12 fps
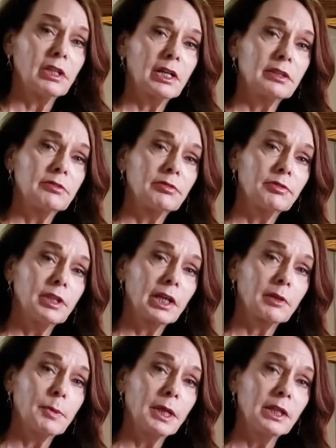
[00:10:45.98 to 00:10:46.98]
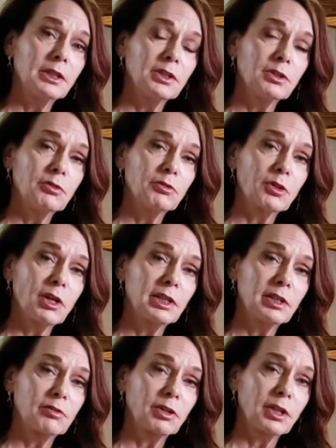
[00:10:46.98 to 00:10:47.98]
lot of neck pain and you've tried
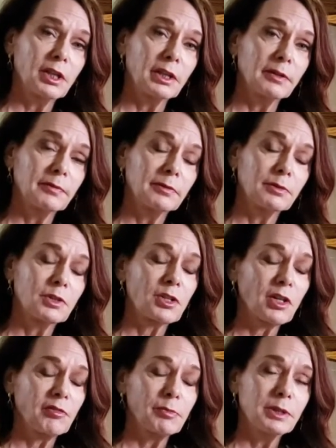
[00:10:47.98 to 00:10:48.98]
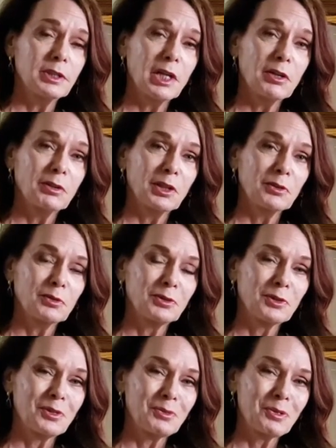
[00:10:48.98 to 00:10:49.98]
everything, which I've been down that
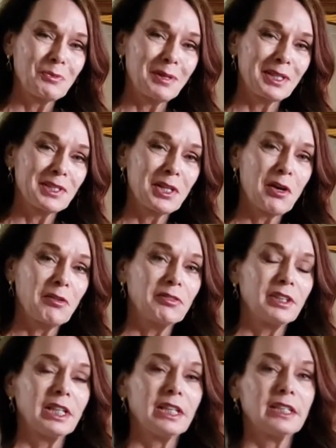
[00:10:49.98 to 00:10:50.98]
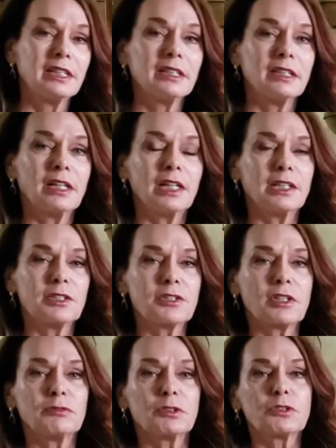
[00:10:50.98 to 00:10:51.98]
route myself, I had
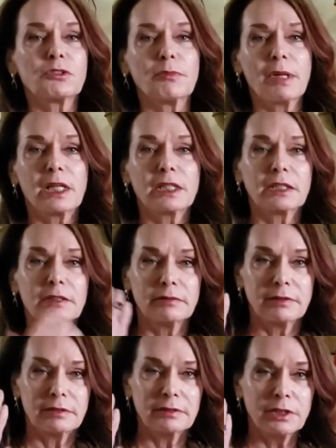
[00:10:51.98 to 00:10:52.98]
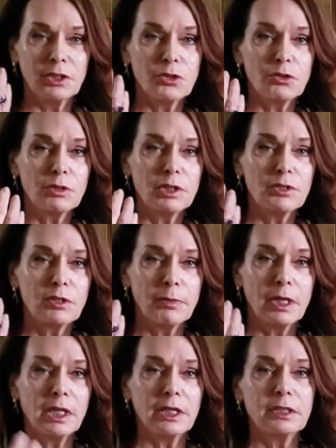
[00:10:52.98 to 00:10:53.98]
several traumatic injuries to
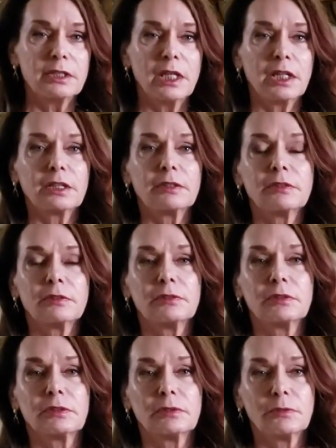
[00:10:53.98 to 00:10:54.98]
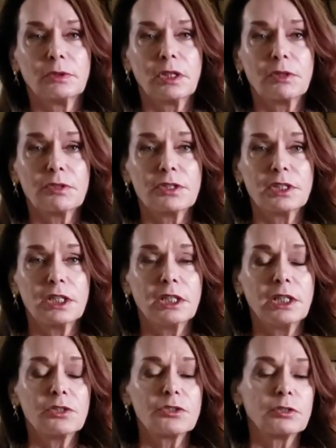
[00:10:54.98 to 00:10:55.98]
my head and neck when I was a
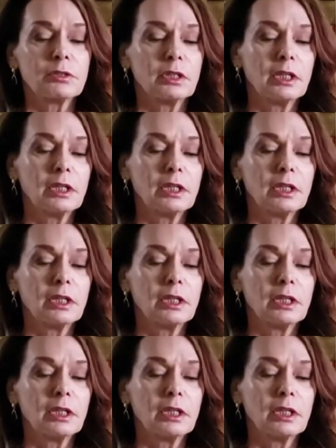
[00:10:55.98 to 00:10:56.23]
teenager